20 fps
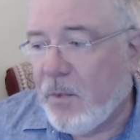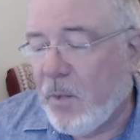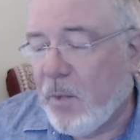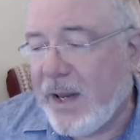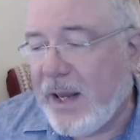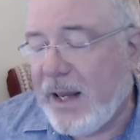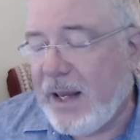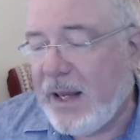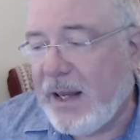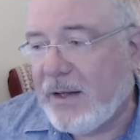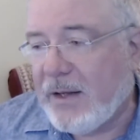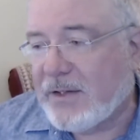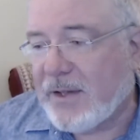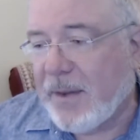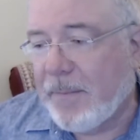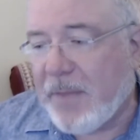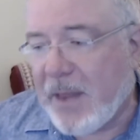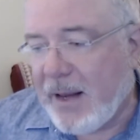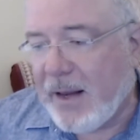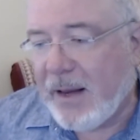we
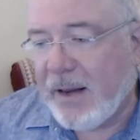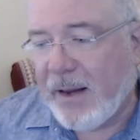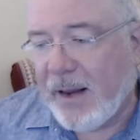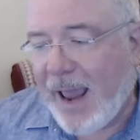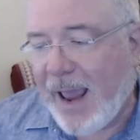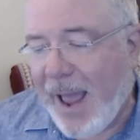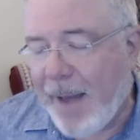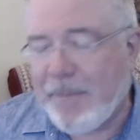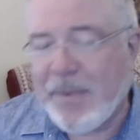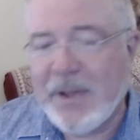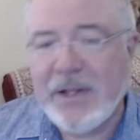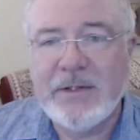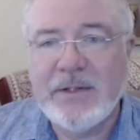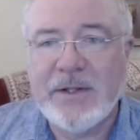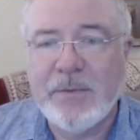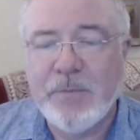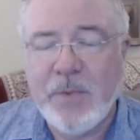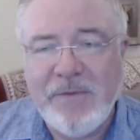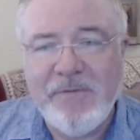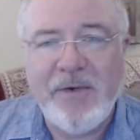something
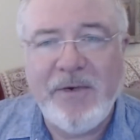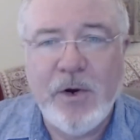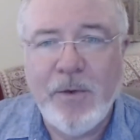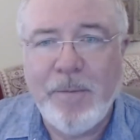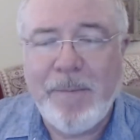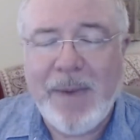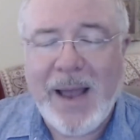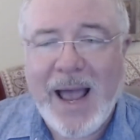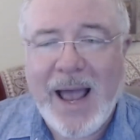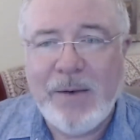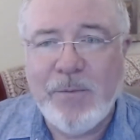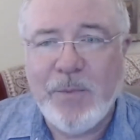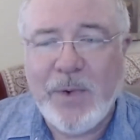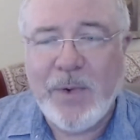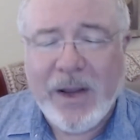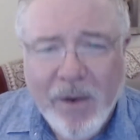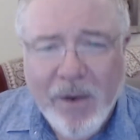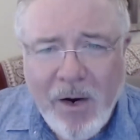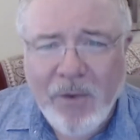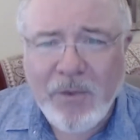happens and we feel bad. We
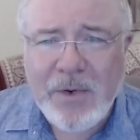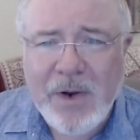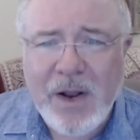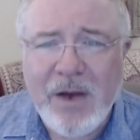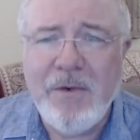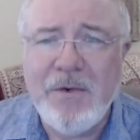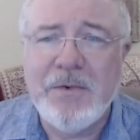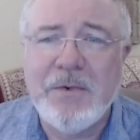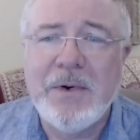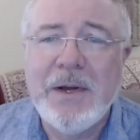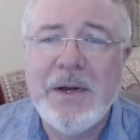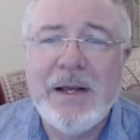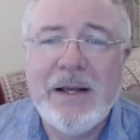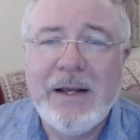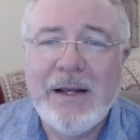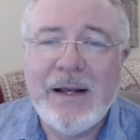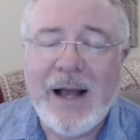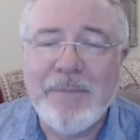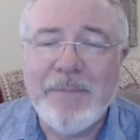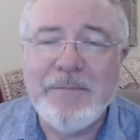go, "Oh no,
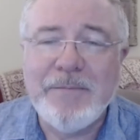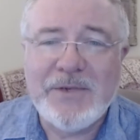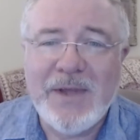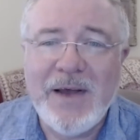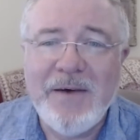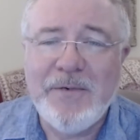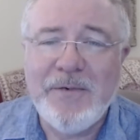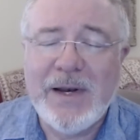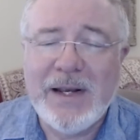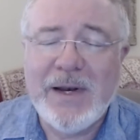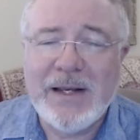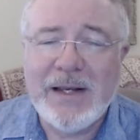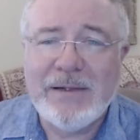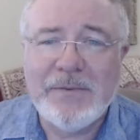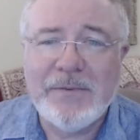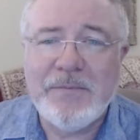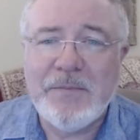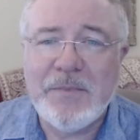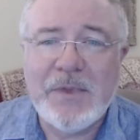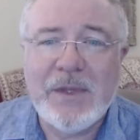I'm suffering.
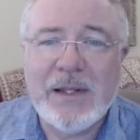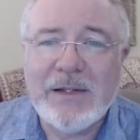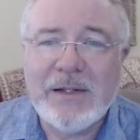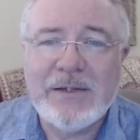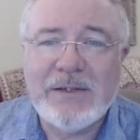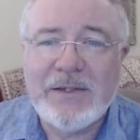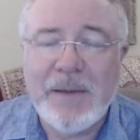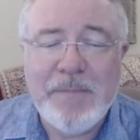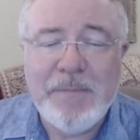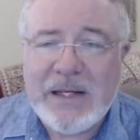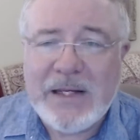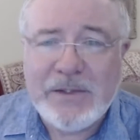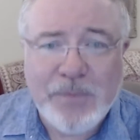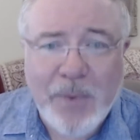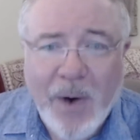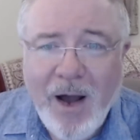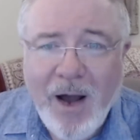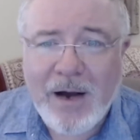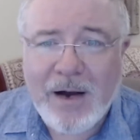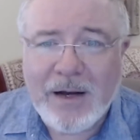Something's
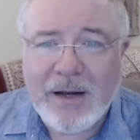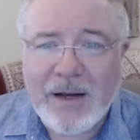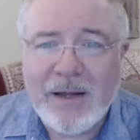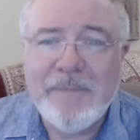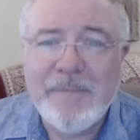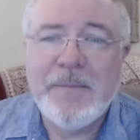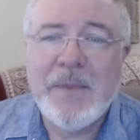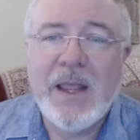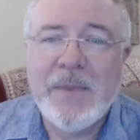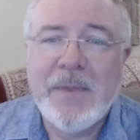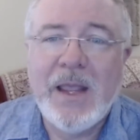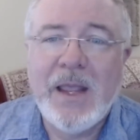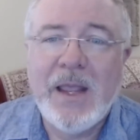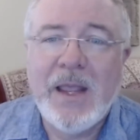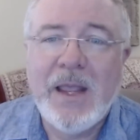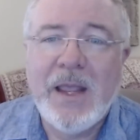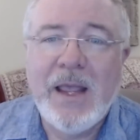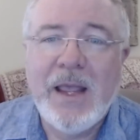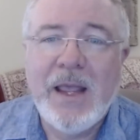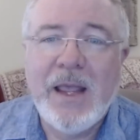wrong."
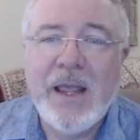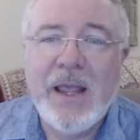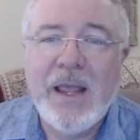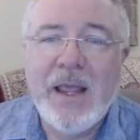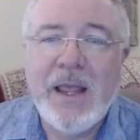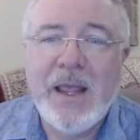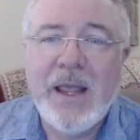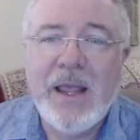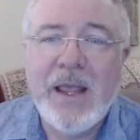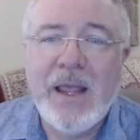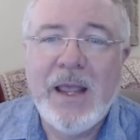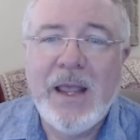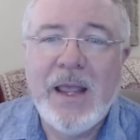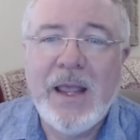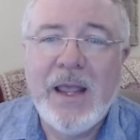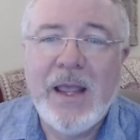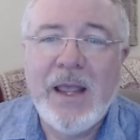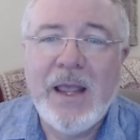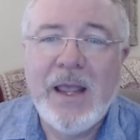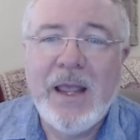And no,
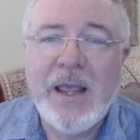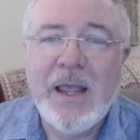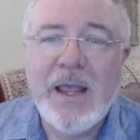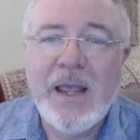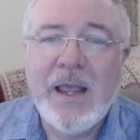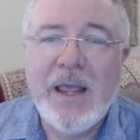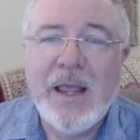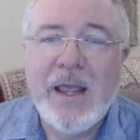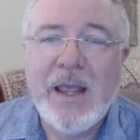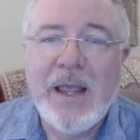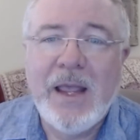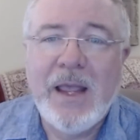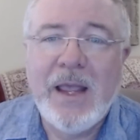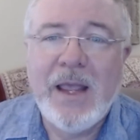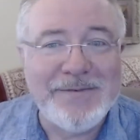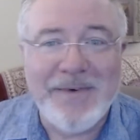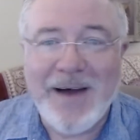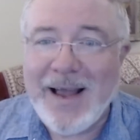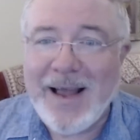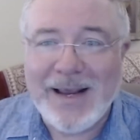nothing's wrong. Everything's
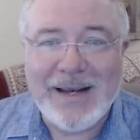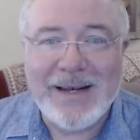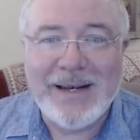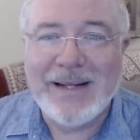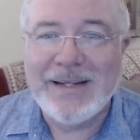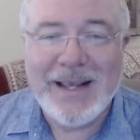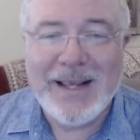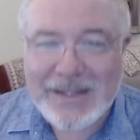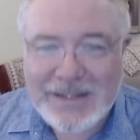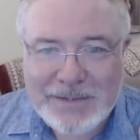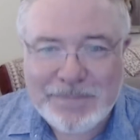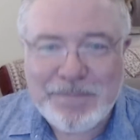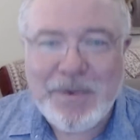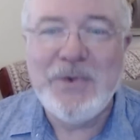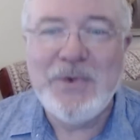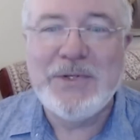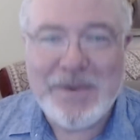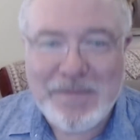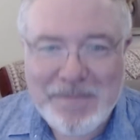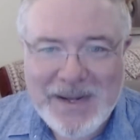fine. It's like it's
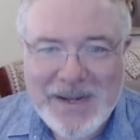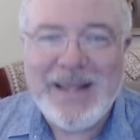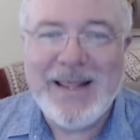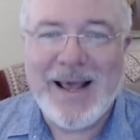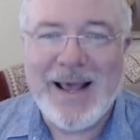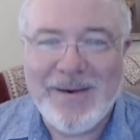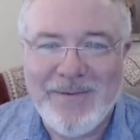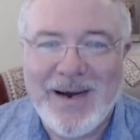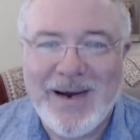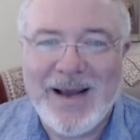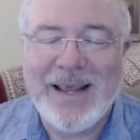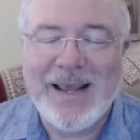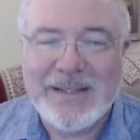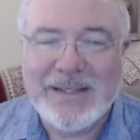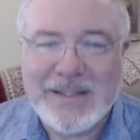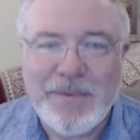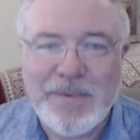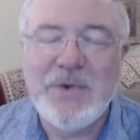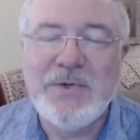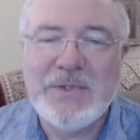supposed to be that way.
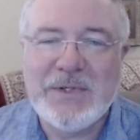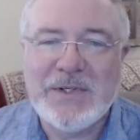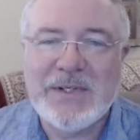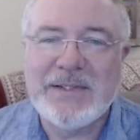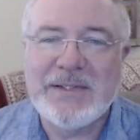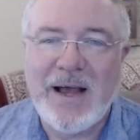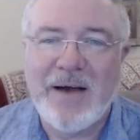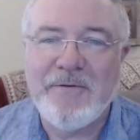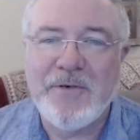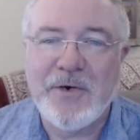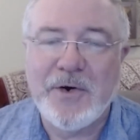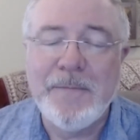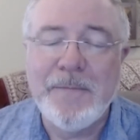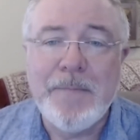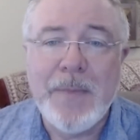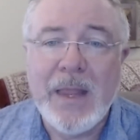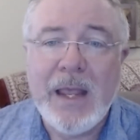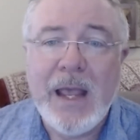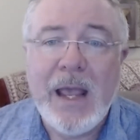It's supposed to suffer,